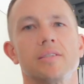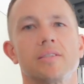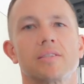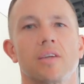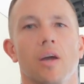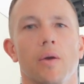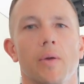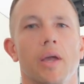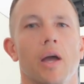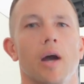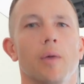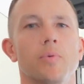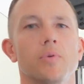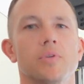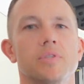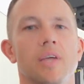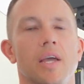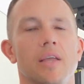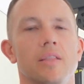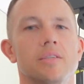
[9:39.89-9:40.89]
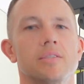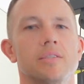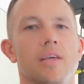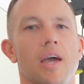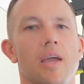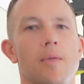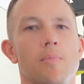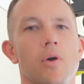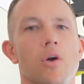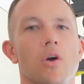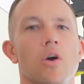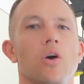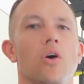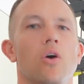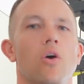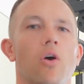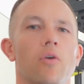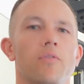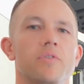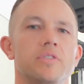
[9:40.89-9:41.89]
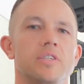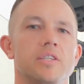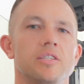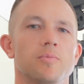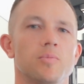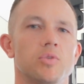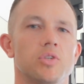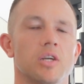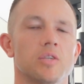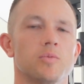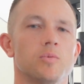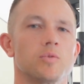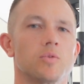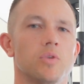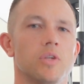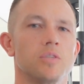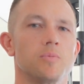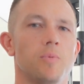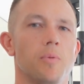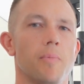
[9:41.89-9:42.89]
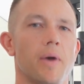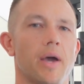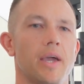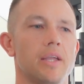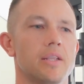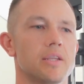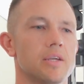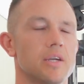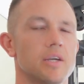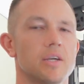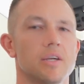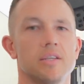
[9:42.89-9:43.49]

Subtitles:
is going up or staying the same, obviously some adjustments will need to be made.